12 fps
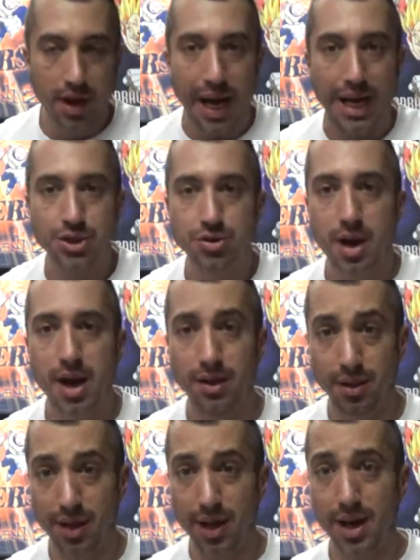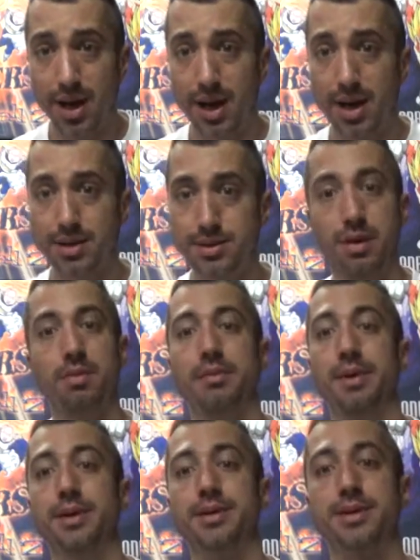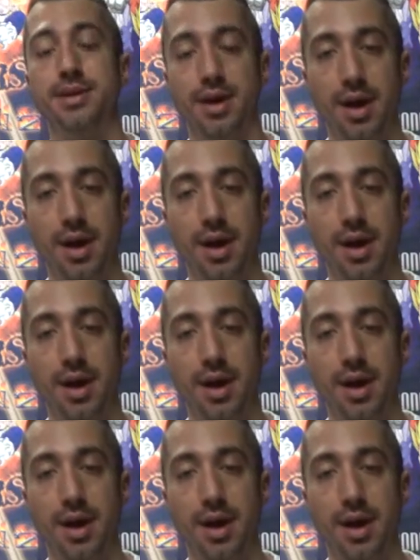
I try a lot of supplements.